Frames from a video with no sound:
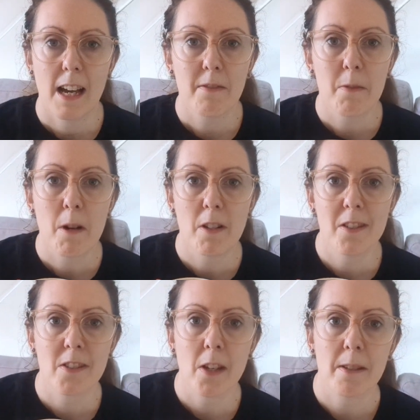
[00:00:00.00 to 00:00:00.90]
everyone,
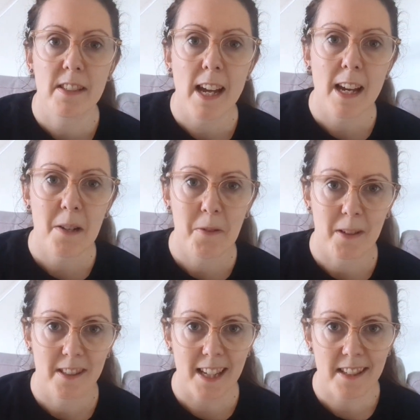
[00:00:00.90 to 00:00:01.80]
so it's now
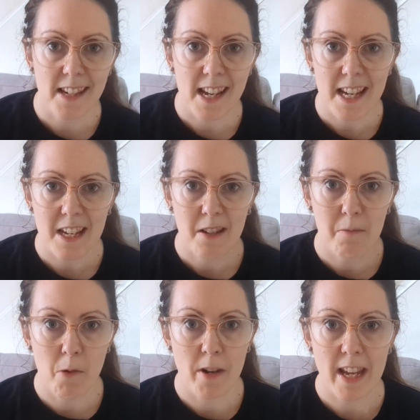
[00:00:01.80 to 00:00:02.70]
Saturday
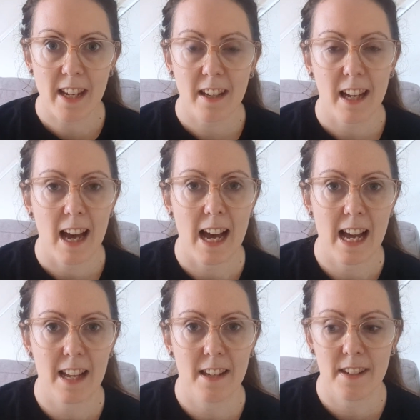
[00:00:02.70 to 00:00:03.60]
morning,
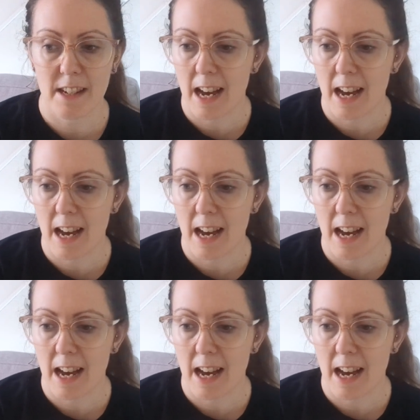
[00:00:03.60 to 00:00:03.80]
and